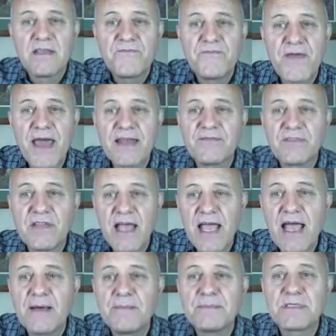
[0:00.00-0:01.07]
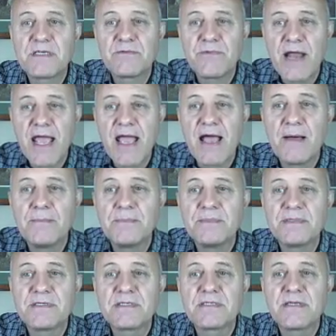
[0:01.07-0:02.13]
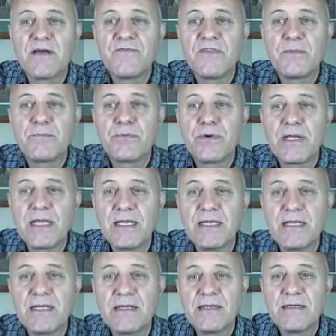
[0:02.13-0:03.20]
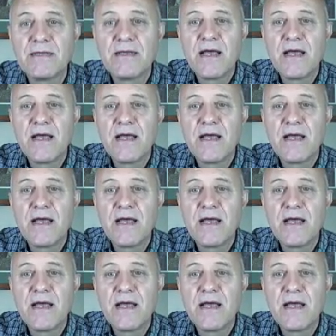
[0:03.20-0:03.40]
The fat of lambs and rams of the breed